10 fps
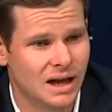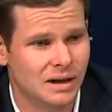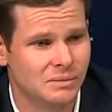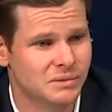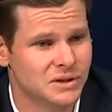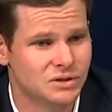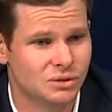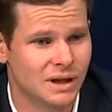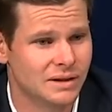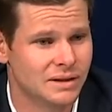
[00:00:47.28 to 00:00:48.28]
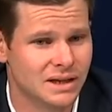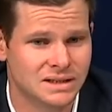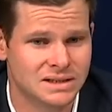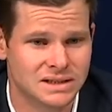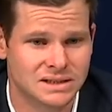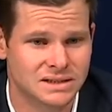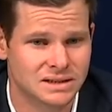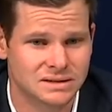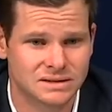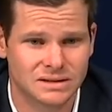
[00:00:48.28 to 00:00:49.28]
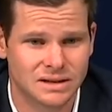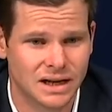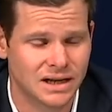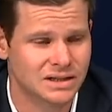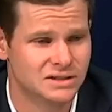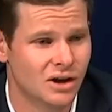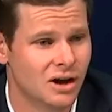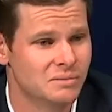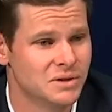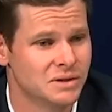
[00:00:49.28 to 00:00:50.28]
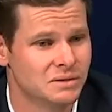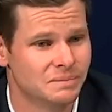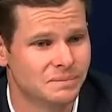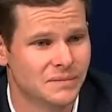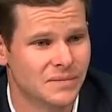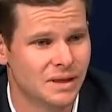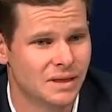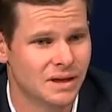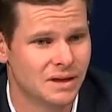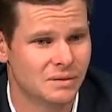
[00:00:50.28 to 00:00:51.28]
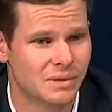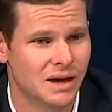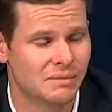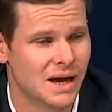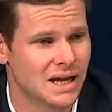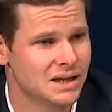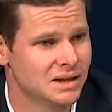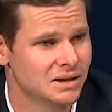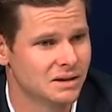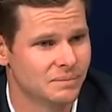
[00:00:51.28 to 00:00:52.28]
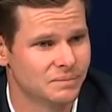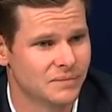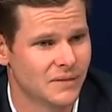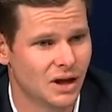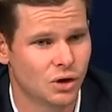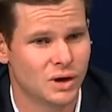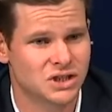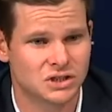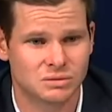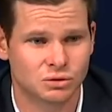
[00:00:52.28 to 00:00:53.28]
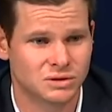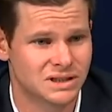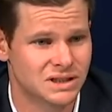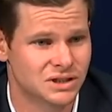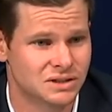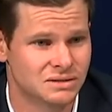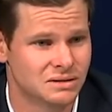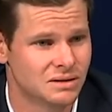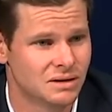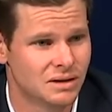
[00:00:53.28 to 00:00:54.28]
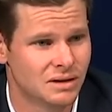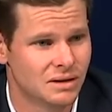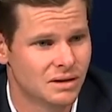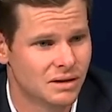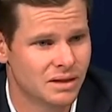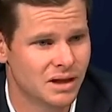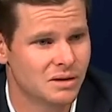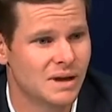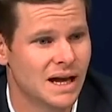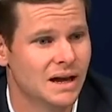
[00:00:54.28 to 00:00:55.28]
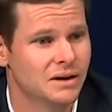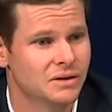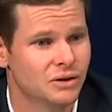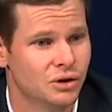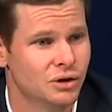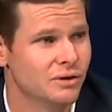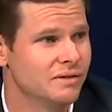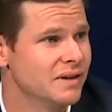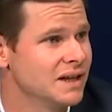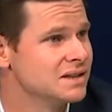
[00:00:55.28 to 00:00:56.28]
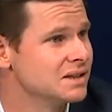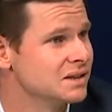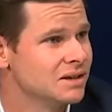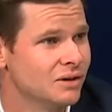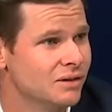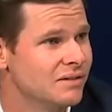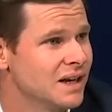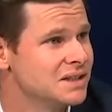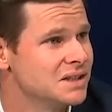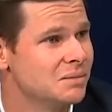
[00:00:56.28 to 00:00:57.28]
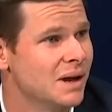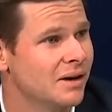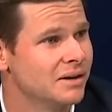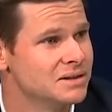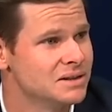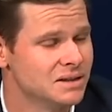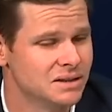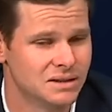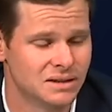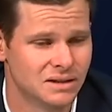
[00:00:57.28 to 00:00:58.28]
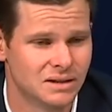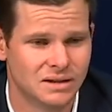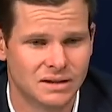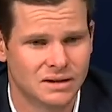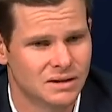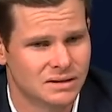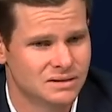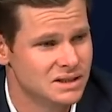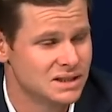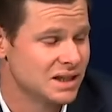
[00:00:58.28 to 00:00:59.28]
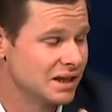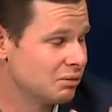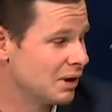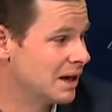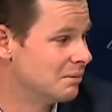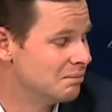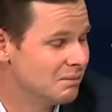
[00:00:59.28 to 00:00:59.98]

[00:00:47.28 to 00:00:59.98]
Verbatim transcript: Um, the two other things is anytime you think about making a, a questionable decision, think about who you're affecting. You're affecting your parents and to see the way